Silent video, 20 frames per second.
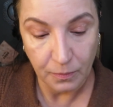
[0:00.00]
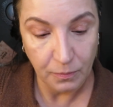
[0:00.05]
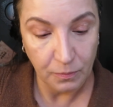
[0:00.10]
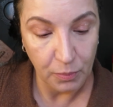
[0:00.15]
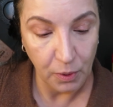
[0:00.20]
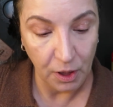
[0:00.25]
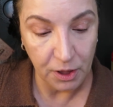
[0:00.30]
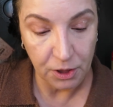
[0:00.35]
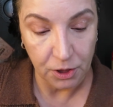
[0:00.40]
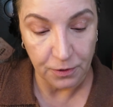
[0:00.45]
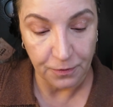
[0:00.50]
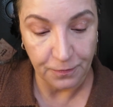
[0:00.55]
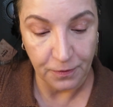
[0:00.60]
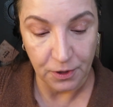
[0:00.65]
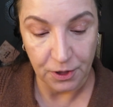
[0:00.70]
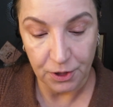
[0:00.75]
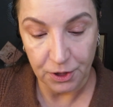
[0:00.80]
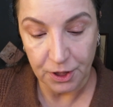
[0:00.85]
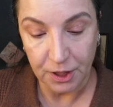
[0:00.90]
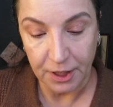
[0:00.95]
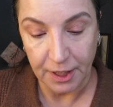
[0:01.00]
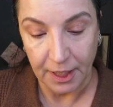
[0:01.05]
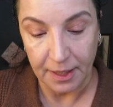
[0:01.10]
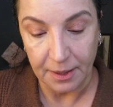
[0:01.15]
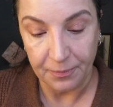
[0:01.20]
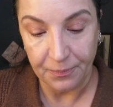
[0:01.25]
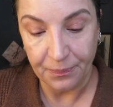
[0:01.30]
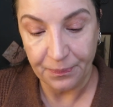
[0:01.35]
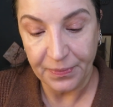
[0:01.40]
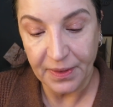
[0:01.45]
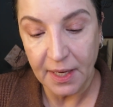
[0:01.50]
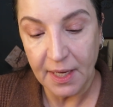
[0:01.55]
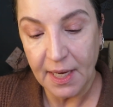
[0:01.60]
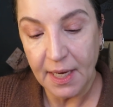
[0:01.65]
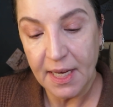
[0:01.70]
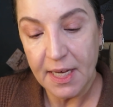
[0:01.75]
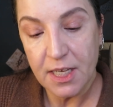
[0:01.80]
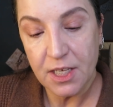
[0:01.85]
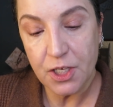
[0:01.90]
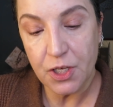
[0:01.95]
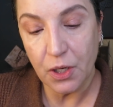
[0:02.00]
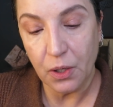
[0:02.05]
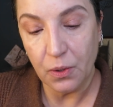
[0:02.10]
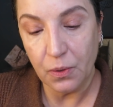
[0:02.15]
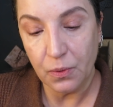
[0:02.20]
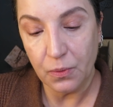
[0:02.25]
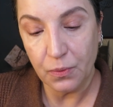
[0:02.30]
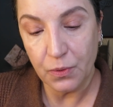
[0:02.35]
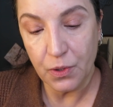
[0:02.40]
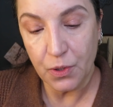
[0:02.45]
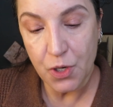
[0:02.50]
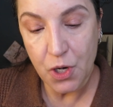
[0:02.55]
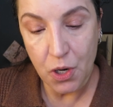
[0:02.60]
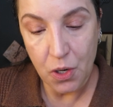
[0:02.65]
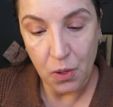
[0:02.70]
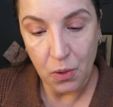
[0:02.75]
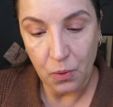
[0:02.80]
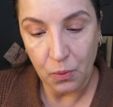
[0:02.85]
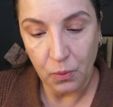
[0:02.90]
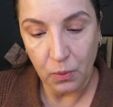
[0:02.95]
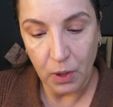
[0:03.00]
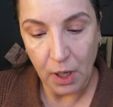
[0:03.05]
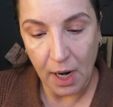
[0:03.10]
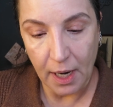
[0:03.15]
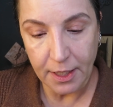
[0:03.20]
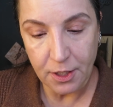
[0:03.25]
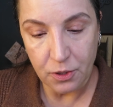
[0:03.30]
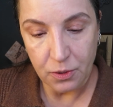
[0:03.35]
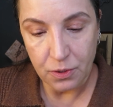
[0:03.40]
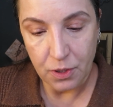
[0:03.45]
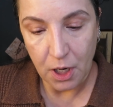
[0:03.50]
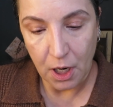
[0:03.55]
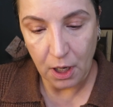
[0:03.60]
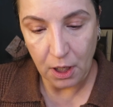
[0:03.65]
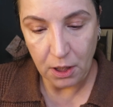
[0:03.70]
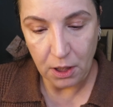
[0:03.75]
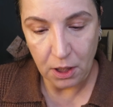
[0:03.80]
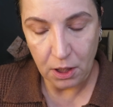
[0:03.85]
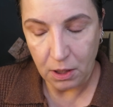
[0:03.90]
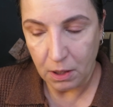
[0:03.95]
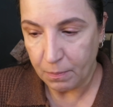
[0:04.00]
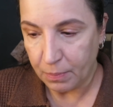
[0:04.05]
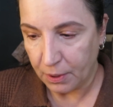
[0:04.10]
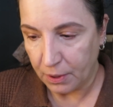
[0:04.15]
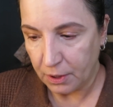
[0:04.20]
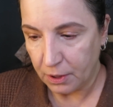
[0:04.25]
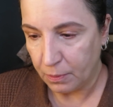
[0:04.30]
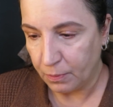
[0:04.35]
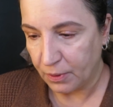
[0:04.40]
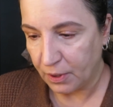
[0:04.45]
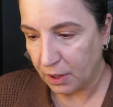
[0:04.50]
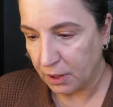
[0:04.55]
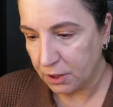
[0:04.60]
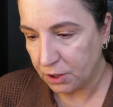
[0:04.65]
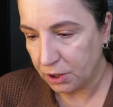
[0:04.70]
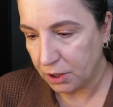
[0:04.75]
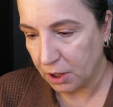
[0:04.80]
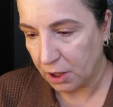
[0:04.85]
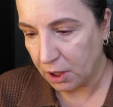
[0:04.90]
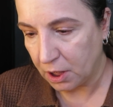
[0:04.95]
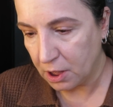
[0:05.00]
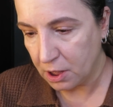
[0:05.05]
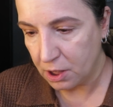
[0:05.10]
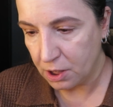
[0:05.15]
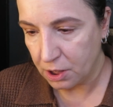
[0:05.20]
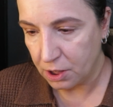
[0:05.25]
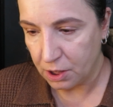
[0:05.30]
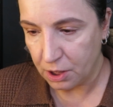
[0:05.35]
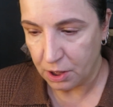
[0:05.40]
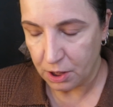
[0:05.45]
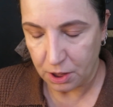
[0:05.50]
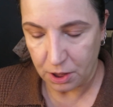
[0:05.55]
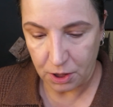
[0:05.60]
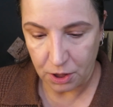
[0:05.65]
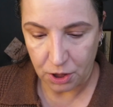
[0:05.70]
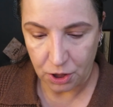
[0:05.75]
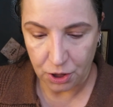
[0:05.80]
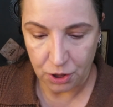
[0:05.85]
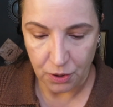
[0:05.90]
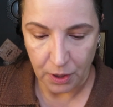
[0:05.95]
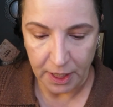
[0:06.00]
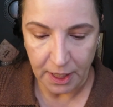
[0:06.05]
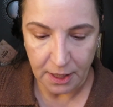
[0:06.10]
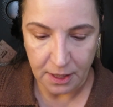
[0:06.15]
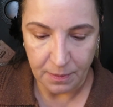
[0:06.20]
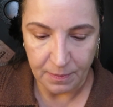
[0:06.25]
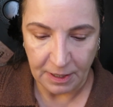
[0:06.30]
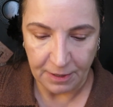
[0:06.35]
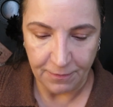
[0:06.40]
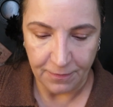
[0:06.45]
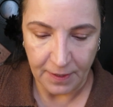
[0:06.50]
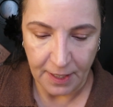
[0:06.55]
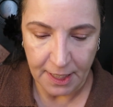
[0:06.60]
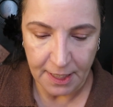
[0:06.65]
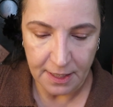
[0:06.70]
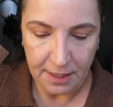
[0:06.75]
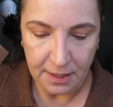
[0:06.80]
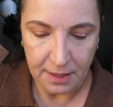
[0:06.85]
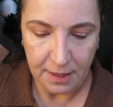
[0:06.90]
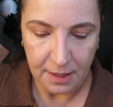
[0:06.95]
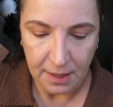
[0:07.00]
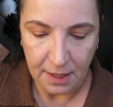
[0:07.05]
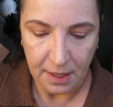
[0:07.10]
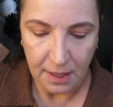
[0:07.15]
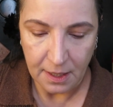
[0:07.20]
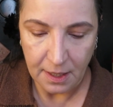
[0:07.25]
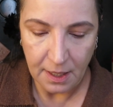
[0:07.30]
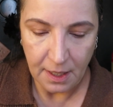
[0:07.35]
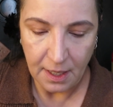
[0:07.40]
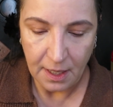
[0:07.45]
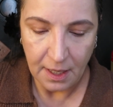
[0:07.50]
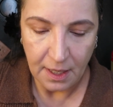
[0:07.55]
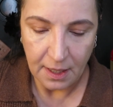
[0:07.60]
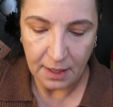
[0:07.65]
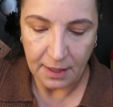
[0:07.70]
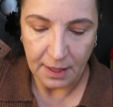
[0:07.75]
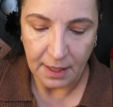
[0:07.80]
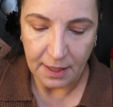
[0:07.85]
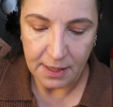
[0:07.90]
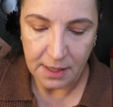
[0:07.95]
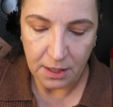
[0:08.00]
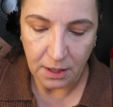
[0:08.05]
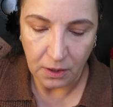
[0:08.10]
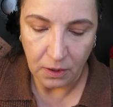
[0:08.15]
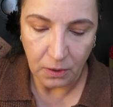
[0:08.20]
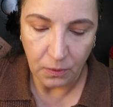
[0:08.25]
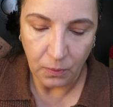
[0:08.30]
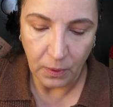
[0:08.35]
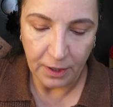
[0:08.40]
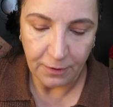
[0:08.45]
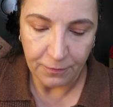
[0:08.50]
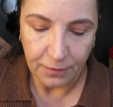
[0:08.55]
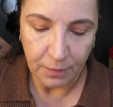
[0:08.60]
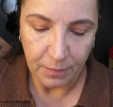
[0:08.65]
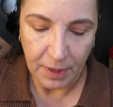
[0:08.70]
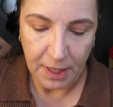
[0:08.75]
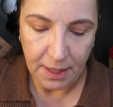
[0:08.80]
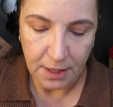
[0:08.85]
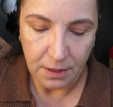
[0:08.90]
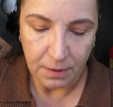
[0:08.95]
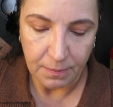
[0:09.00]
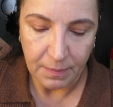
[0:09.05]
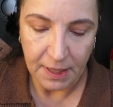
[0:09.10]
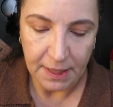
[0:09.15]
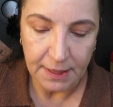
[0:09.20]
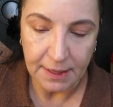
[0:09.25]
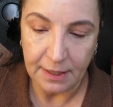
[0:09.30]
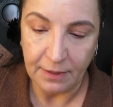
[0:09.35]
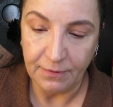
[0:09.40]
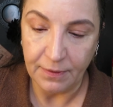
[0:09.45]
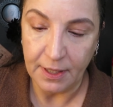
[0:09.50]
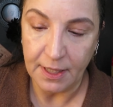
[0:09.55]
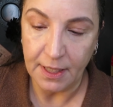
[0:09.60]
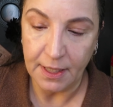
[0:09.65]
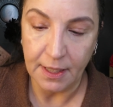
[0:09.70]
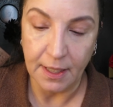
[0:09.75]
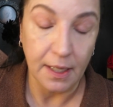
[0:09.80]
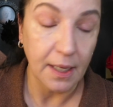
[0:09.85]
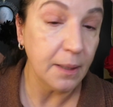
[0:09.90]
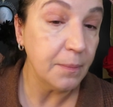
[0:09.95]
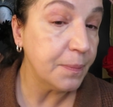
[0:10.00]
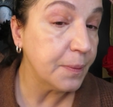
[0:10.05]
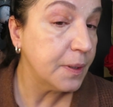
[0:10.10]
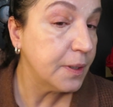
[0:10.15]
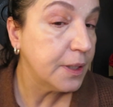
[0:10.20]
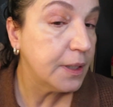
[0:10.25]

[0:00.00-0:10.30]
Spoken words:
Bronzer first. Okay. So, no, I do not put the bronzer on straight to my face. That is a good way for me to mess everything up.